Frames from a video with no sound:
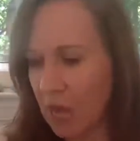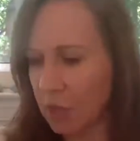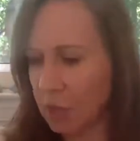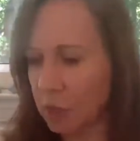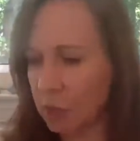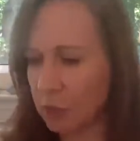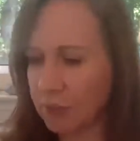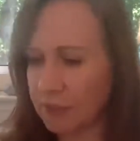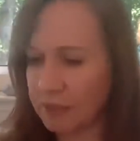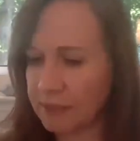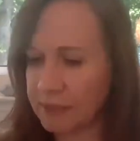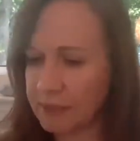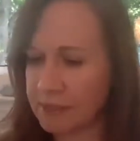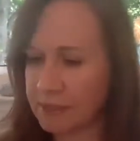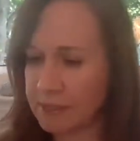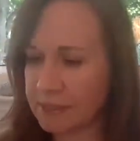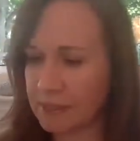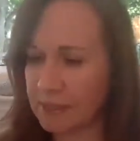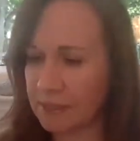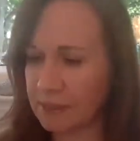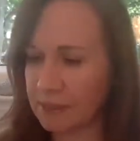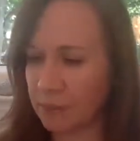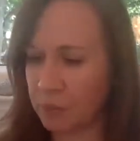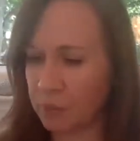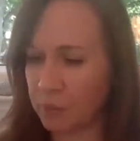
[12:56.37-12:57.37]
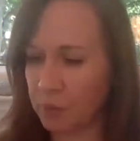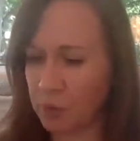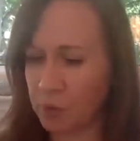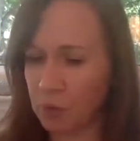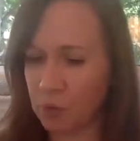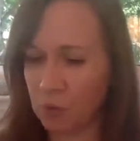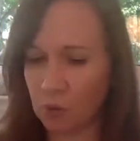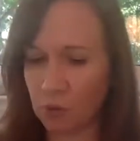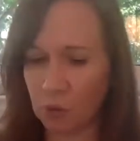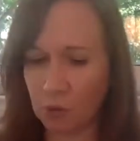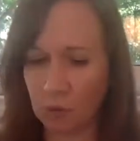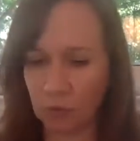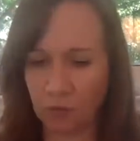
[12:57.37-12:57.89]
You can see the
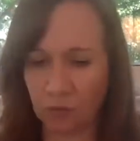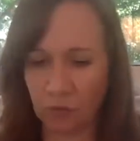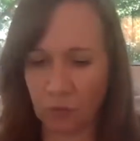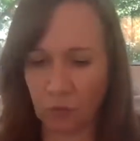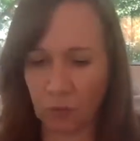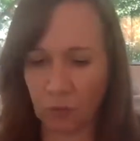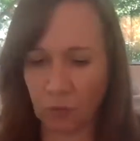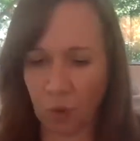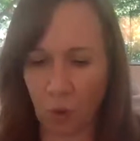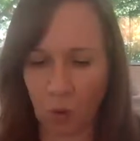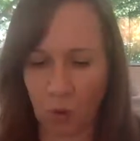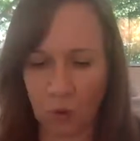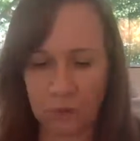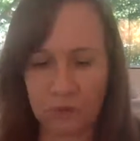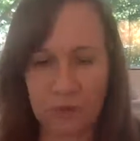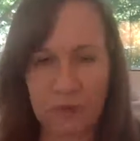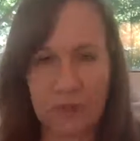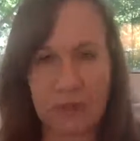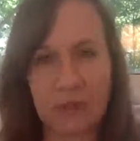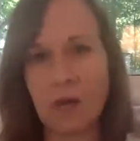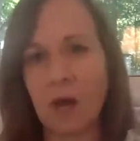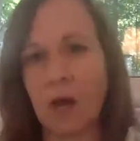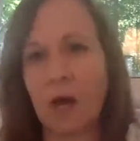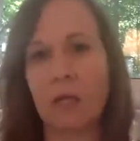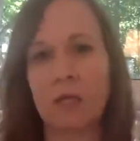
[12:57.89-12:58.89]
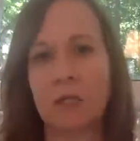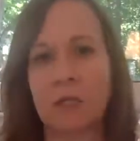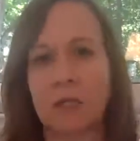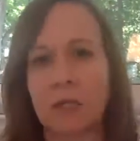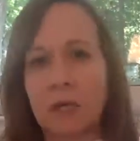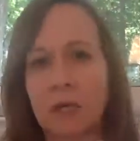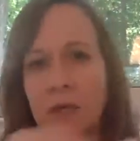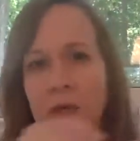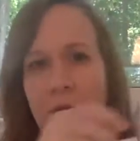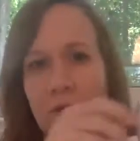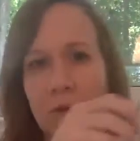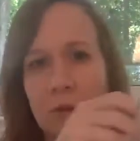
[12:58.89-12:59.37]
beautiful golden color.